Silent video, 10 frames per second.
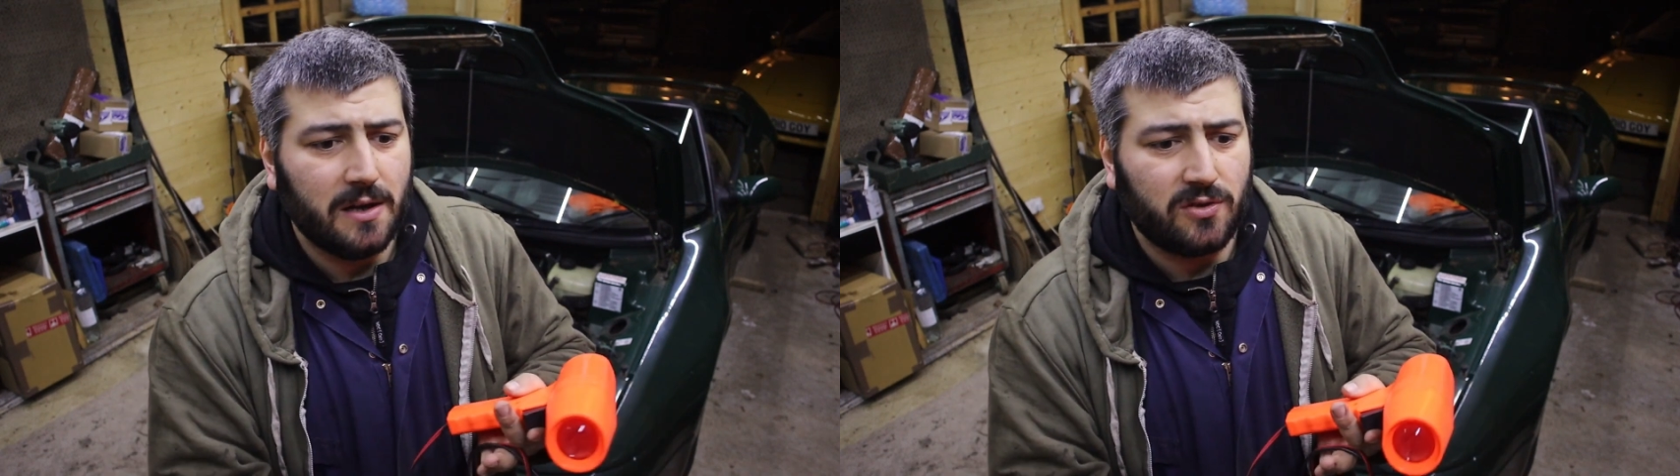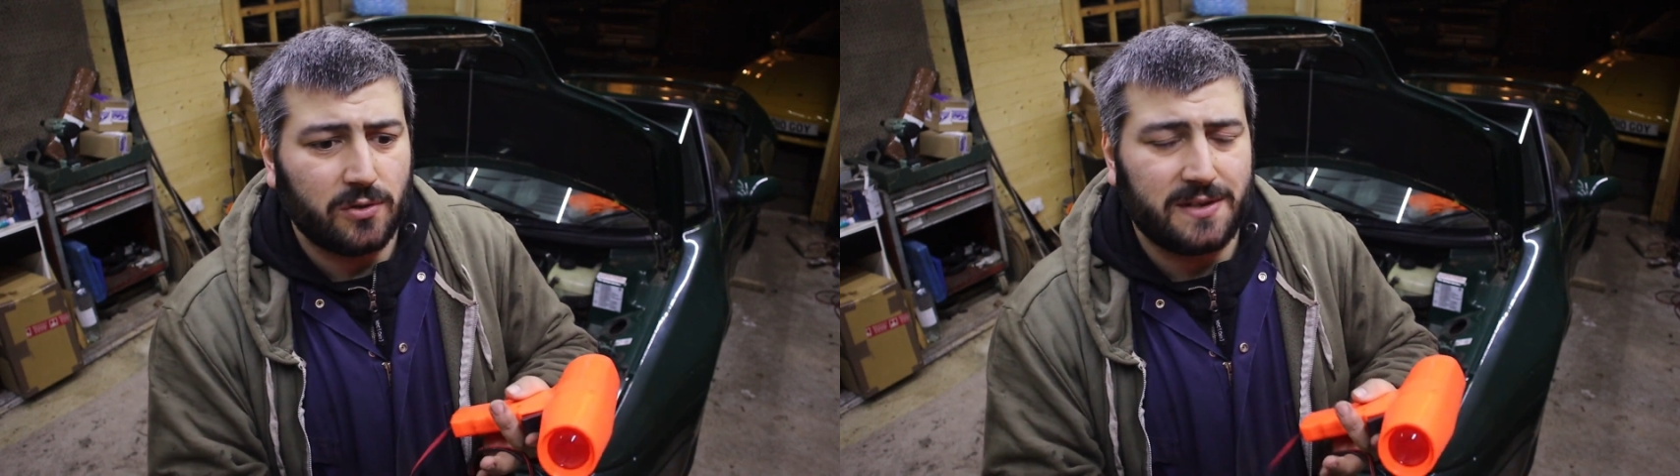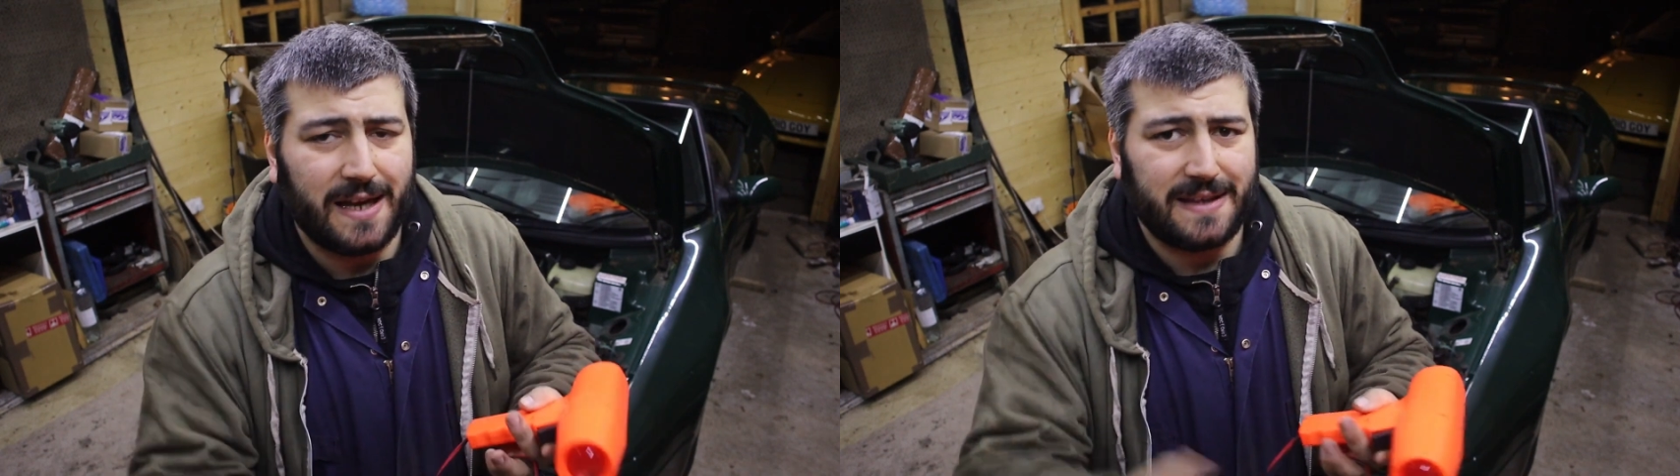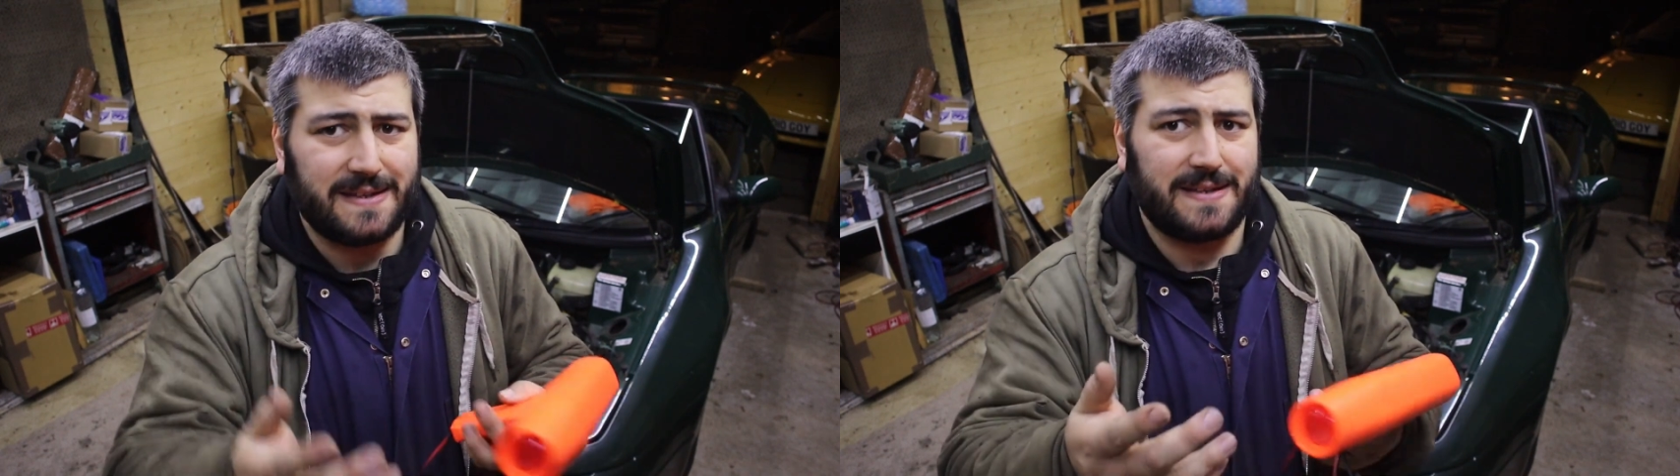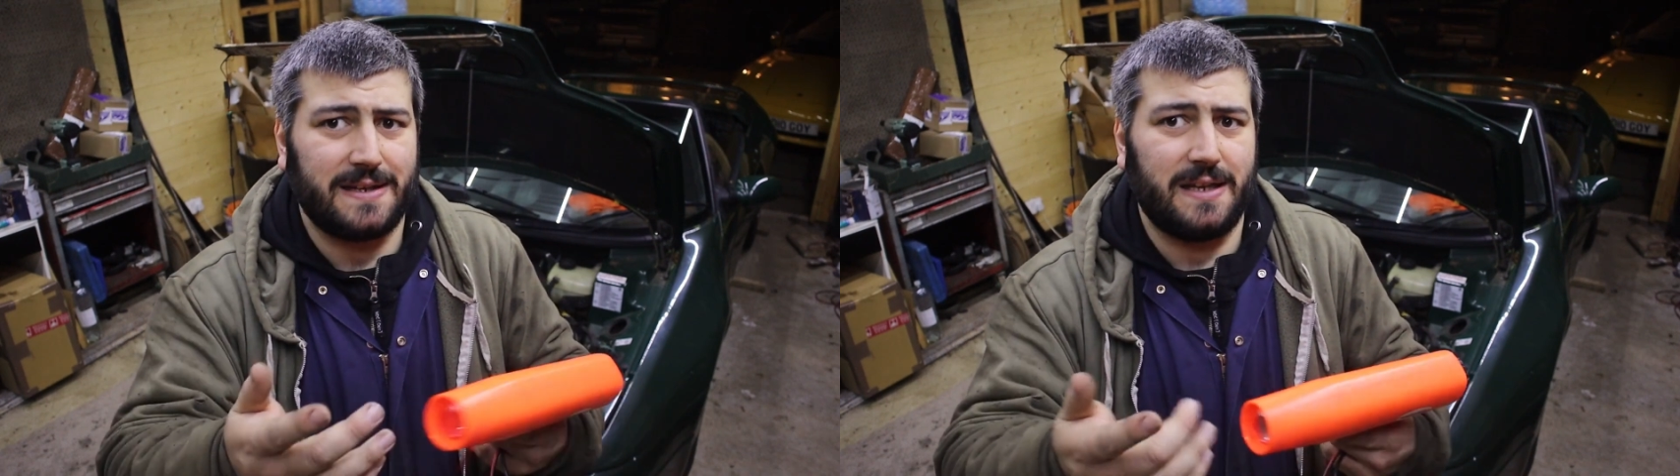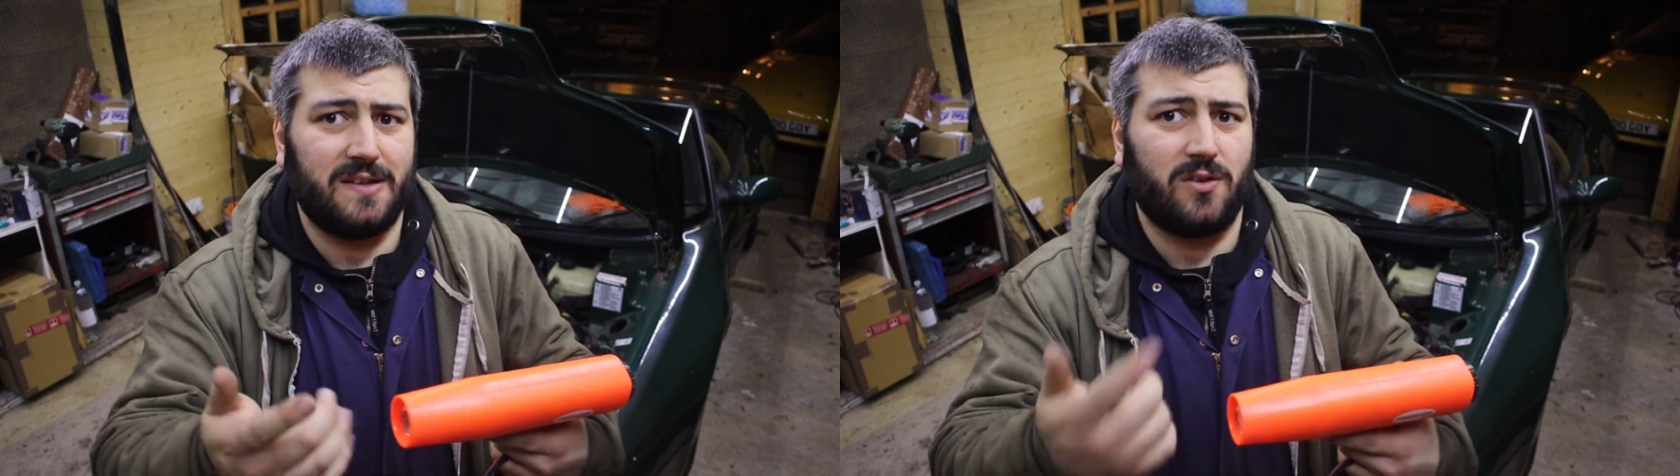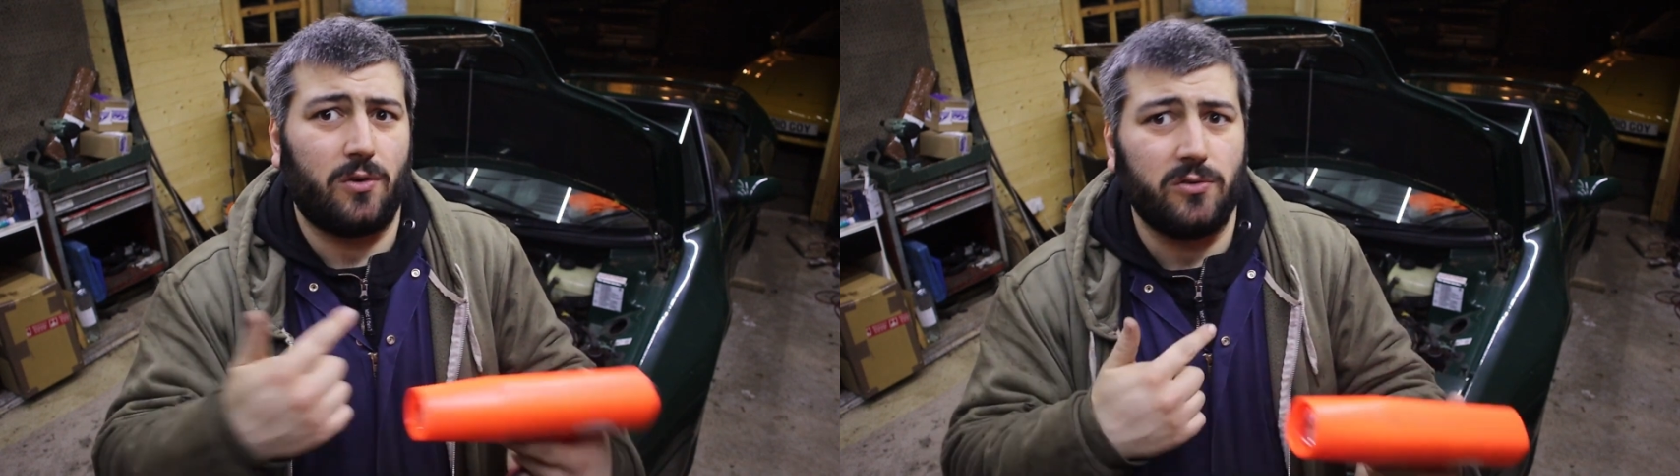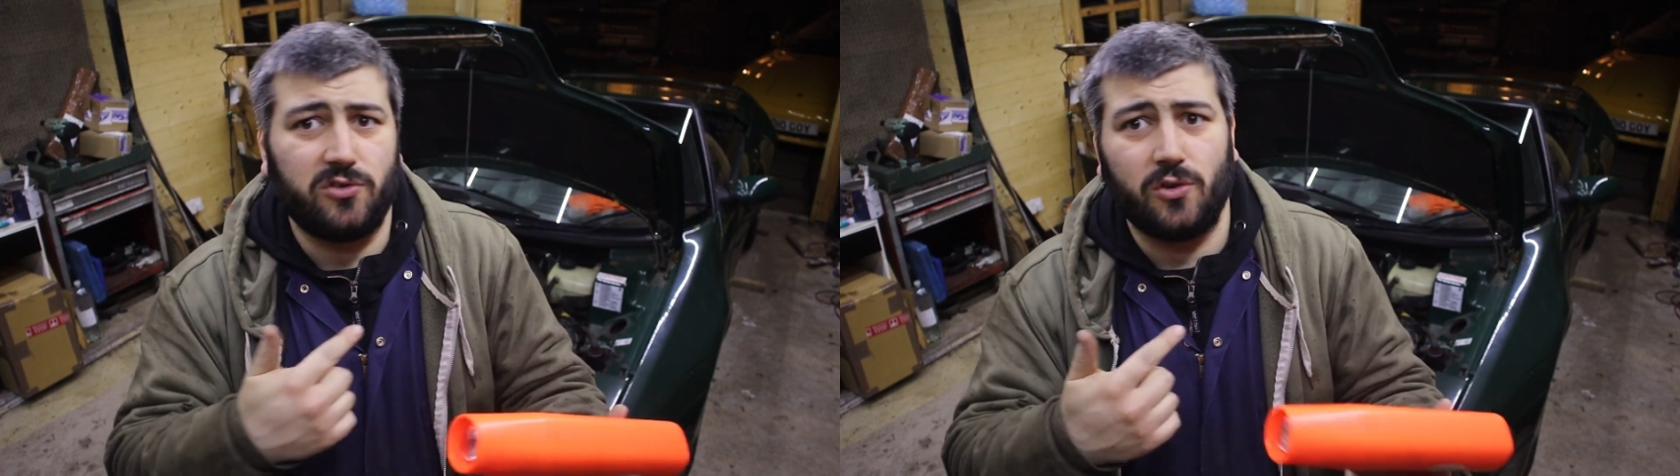So that is
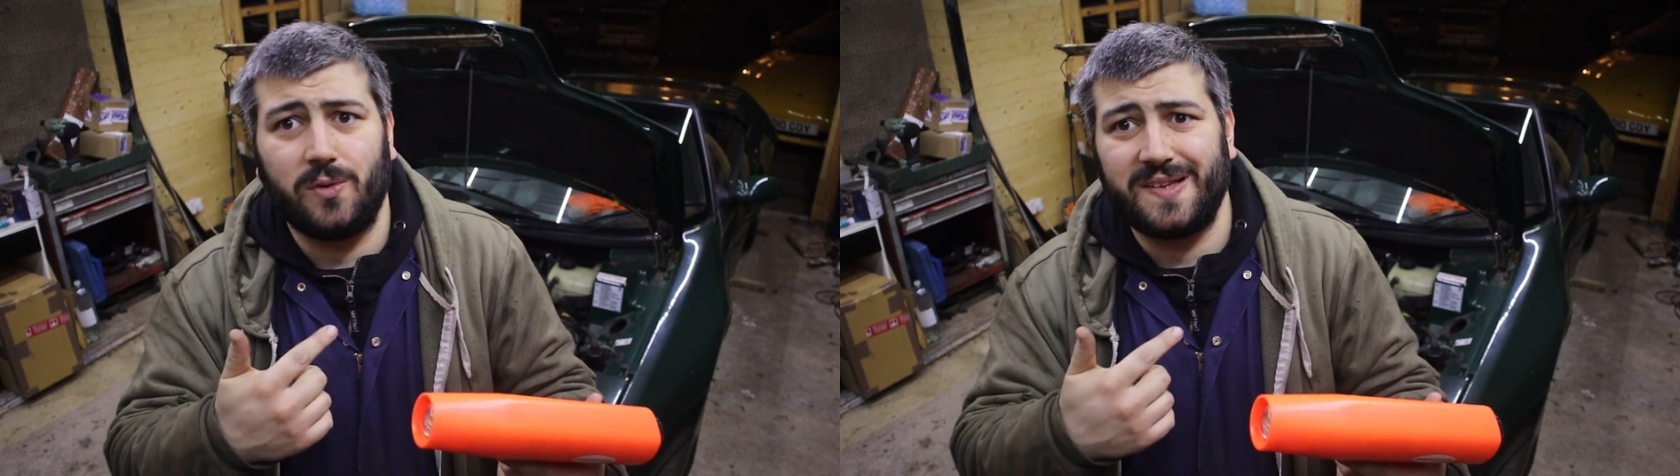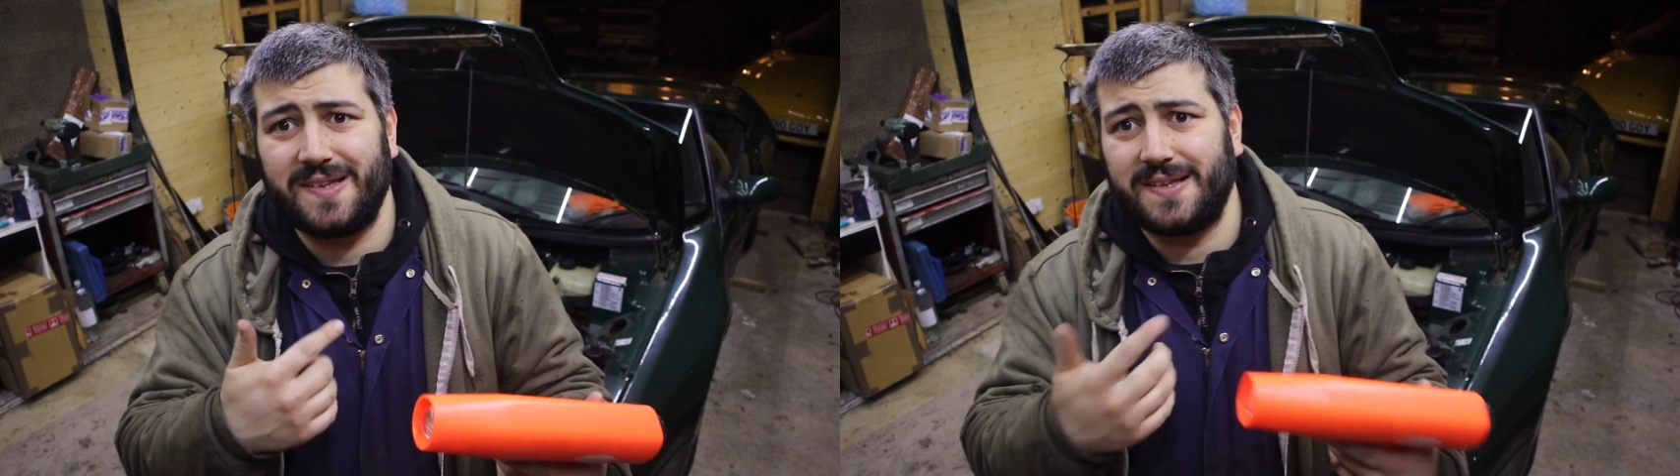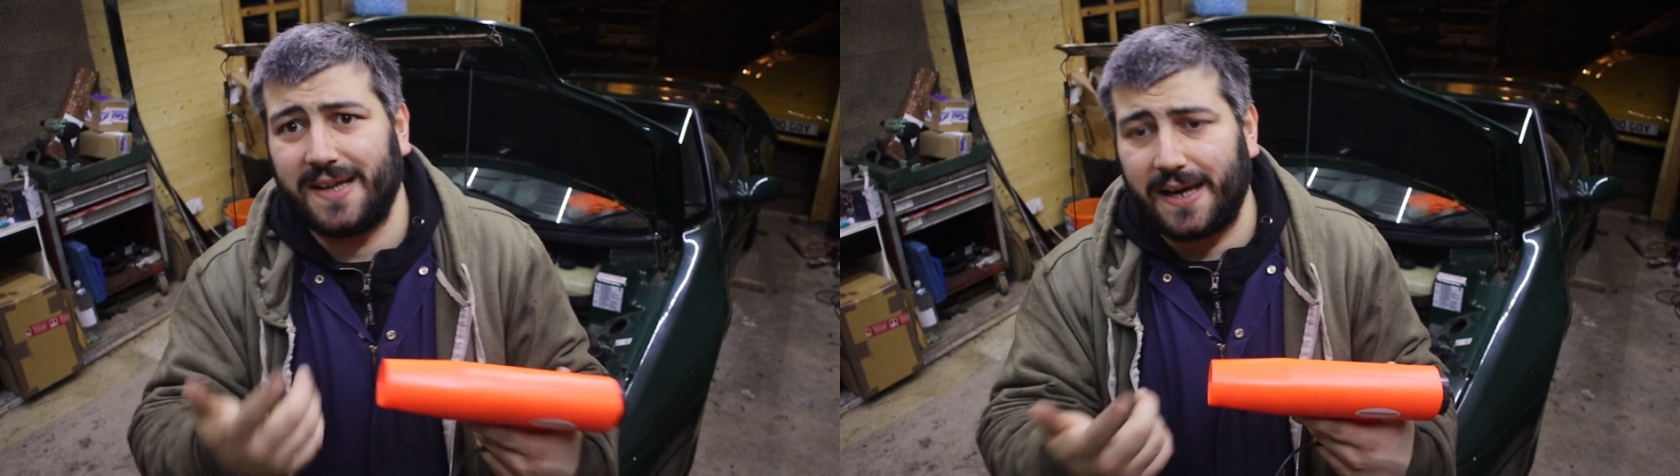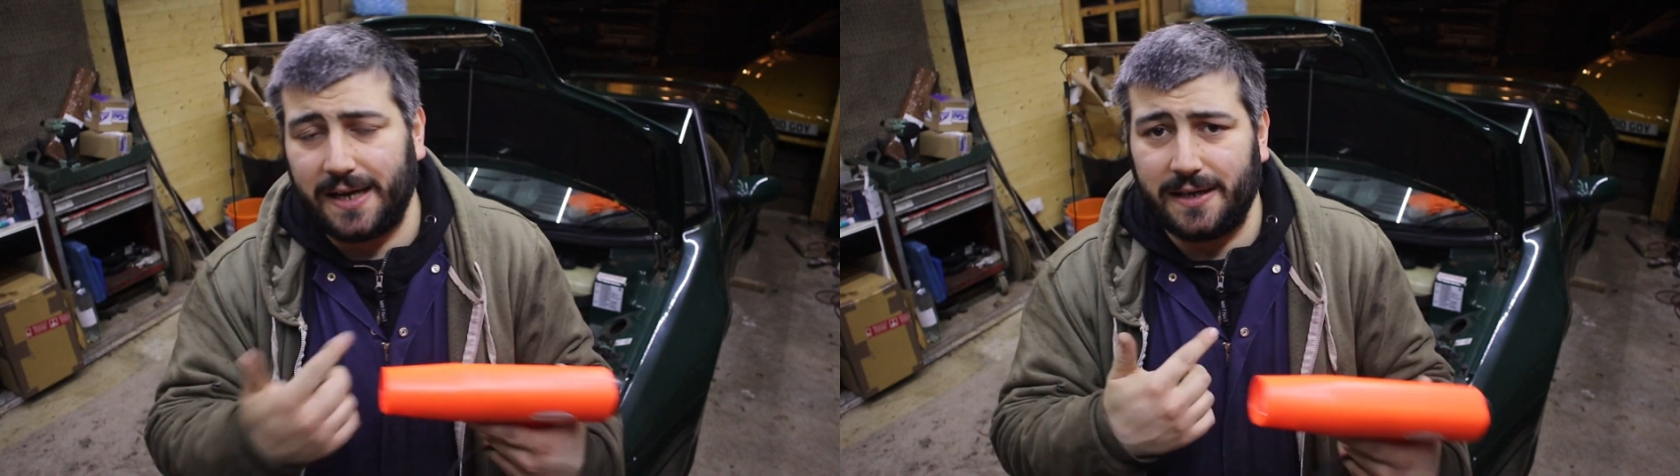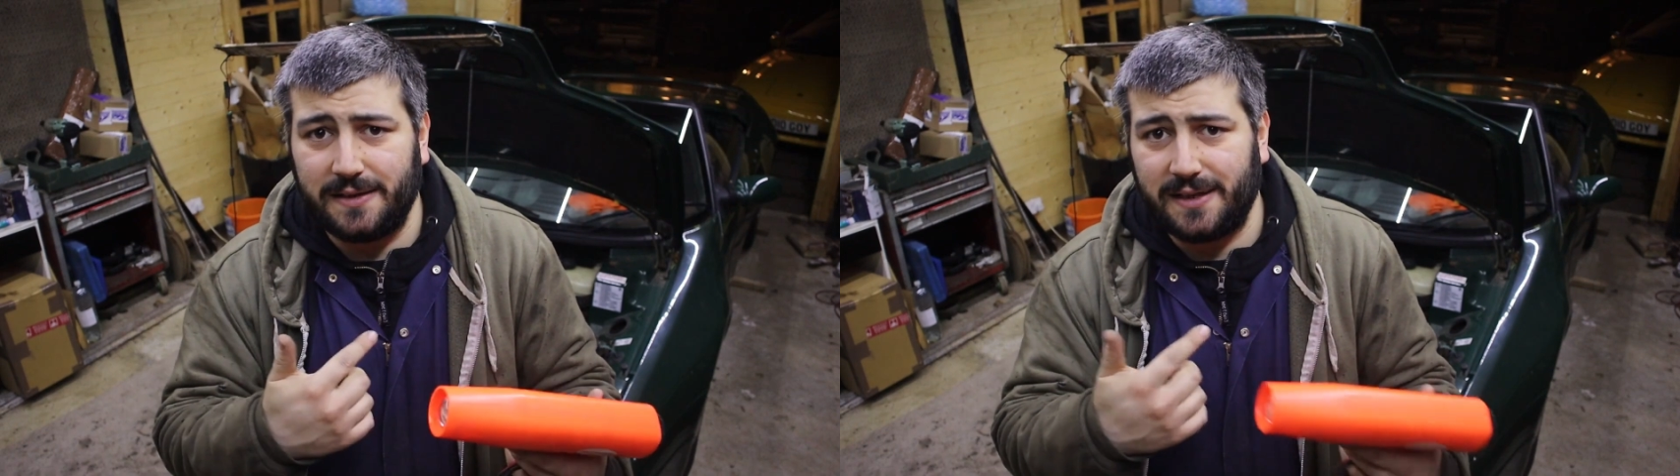also a sign